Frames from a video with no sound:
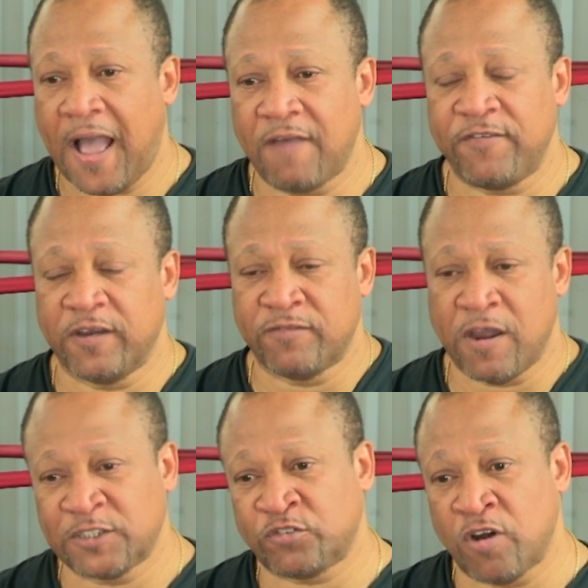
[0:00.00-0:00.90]
I feel
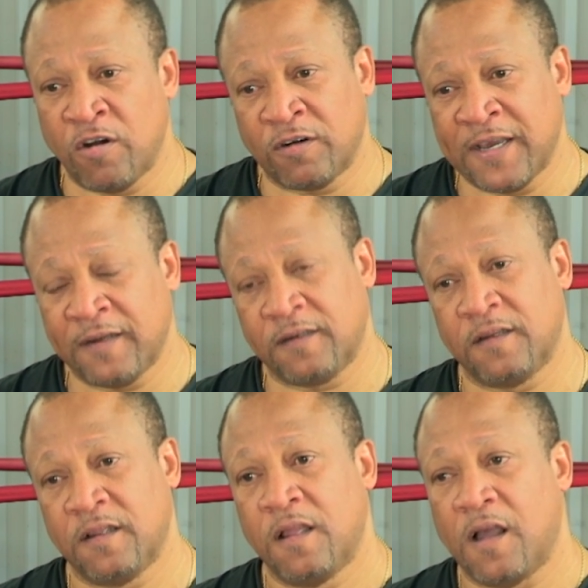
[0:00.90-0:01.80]
very strong
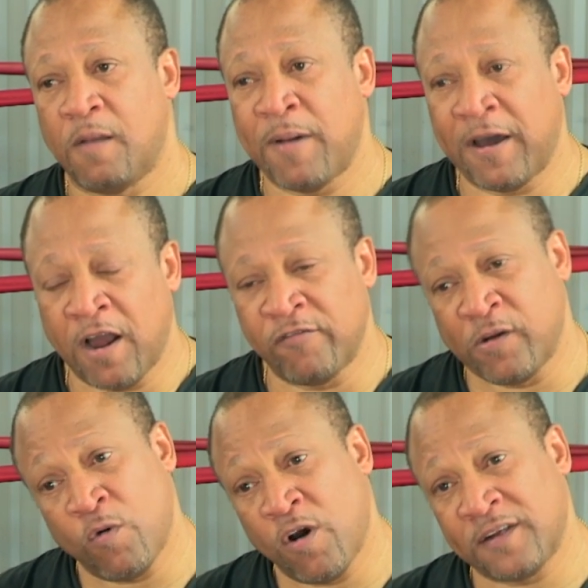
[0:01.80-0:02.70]
about Andre
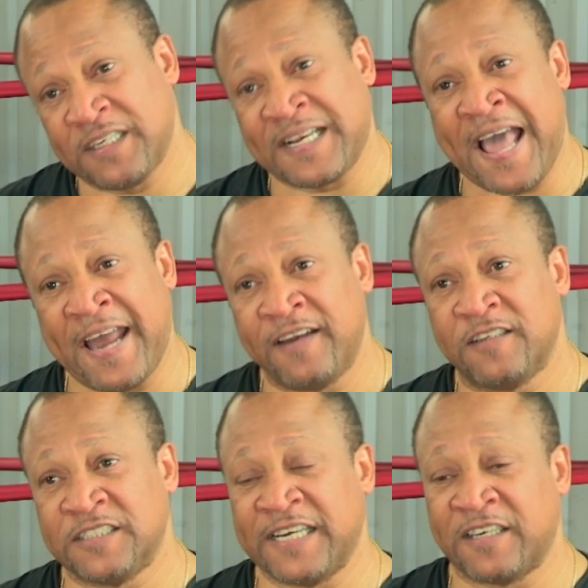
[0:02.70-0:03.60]
Ward declining
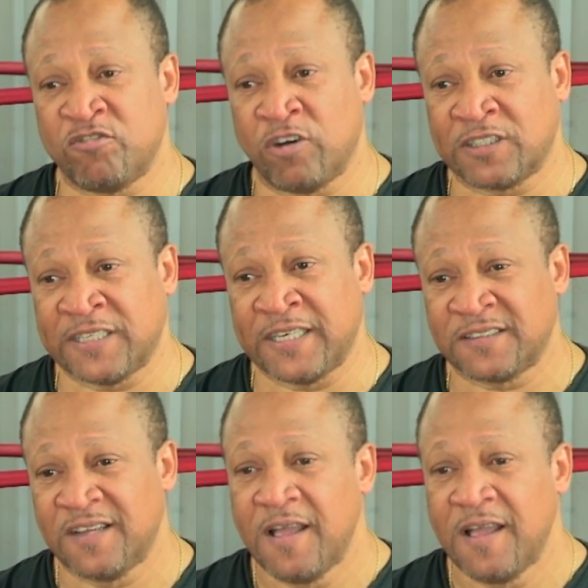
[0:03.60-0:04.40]
to take the drug test.